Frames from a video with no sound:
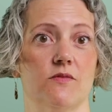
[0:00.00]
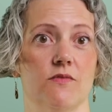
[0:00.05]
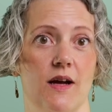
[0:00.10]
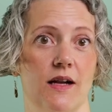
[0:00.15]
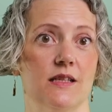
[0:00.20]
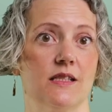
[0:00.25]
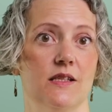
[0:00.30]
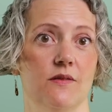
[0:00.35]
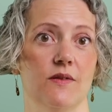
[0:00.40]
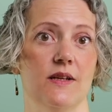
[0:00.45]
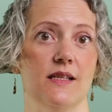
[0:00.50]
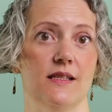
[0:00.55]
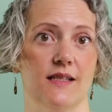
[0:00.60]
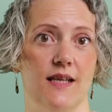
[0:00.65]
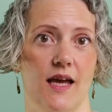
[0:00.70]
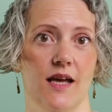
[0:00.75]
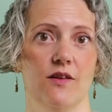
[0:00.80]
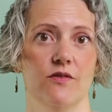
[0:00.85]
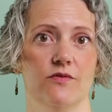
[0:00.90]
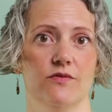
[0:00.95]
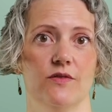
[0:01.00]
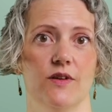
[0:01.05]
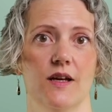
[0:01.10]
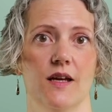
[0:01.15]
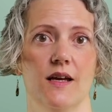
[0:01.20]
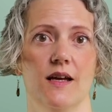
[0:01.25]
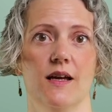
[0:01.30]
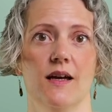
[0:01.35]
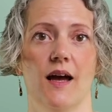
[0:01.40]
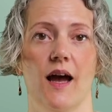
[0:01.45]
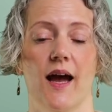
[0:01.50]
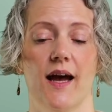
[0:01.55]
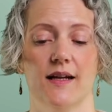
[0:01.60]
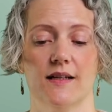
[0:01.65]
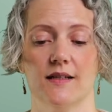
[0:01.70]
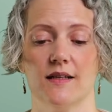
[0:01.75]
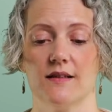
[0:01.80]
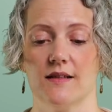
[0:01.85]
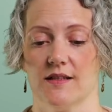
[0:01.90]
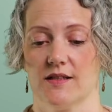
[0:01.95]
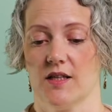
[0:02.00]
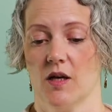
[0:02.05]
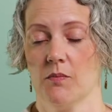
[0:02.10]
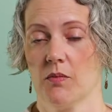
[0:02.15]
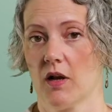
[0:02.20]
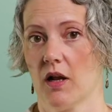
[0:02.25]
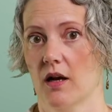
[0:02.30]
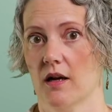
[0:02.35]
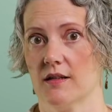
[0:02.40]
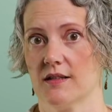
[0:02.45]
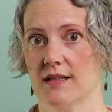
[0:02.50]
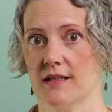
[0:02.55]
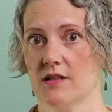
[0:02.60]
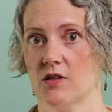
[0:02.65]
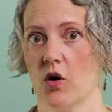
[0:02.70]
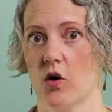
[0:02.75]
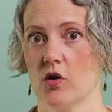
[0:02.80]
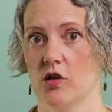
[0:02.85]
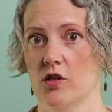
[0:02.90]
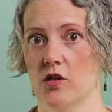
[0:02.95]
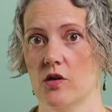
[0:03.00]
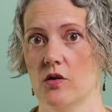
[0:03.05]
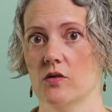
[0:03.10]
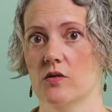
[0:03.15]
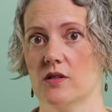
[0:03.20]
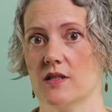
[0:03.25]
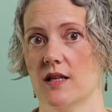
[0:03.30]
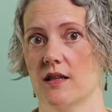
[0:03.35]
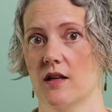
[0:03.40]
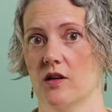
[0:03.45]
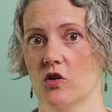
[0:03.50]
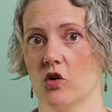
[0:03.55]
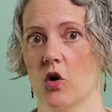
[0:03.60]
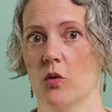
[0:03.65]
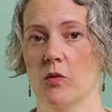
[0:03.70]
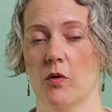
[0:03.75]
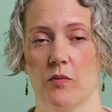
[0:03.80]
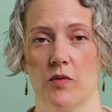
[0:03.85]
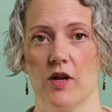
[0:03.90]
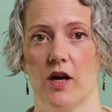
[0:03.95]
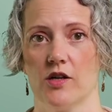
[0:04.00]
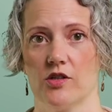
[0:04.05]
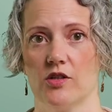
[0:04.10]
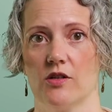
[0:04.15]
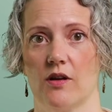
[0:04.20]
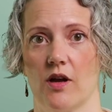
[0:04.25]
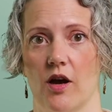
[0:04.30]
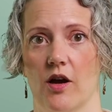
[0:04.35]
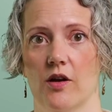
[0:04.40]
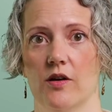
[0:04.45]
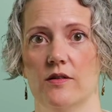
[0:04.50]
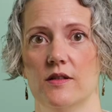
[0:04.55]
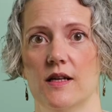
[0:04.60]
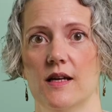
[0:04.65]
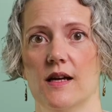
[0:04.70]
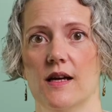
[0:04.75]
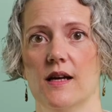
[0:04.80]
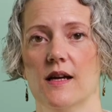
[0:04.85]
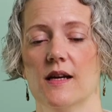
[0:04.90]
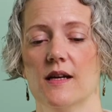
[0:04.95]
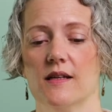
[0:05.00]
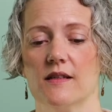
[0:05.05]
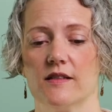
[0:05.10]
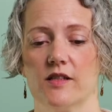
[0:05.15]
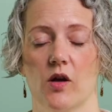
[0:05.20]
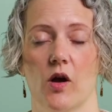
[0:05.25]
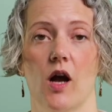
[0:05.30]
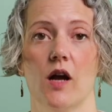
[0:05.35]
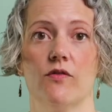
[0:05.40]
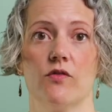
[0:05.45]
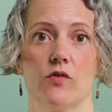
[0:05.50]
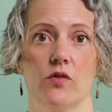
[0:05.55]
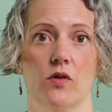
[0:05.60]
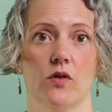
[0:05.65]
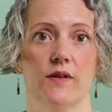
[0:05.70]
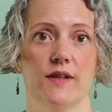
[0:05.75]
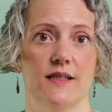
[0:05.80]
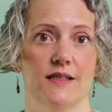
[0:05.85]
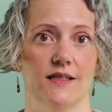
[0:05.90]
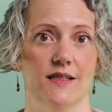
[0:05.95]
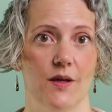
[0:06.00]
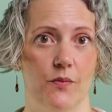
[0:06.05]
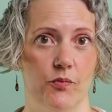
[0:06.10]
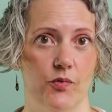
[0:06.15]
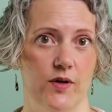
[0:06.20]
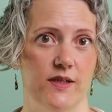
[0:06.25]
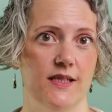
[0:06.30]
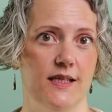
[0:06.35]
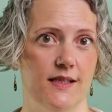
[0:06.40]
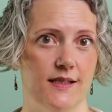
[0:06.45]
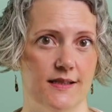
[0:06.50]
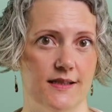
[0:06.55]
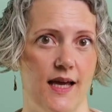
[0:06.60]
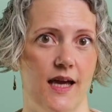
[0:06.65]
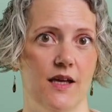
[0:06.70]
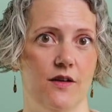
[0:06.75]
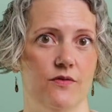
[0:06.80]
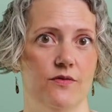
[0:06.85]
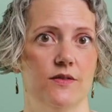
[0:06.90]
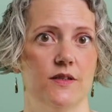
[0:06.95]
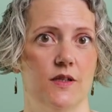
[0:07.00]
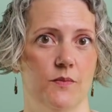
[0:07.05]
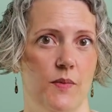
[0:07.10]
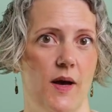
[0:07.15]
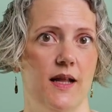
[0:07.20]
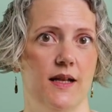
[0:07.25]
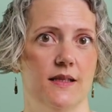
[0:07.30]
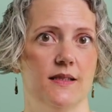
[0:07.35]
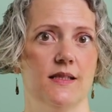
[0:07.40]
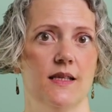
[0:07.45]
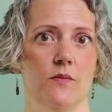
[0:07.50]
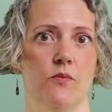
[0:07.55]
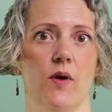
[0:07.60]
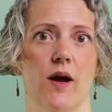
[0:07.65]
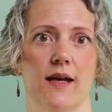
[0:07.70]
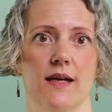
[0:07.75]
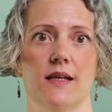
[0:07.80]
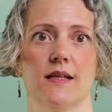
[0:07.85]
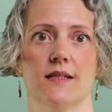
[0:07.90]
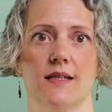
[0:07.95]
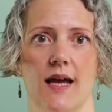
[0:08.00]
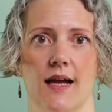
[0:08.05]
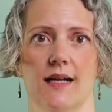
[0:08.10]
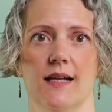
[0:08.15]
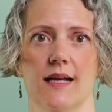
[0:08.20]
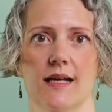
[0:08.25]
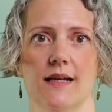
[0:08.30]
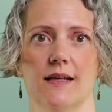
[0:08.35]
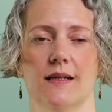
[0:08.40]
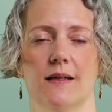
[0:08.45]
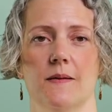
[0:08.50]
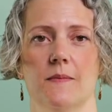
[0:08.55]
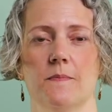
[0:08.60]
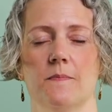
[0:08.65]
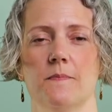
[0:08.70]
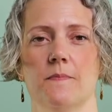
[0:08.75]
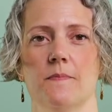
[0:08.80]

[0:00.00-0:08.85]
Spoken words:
is relatively safe, and the subclass is not used in the normal production code. So overall, this is a pretty safe dependency breaking technique.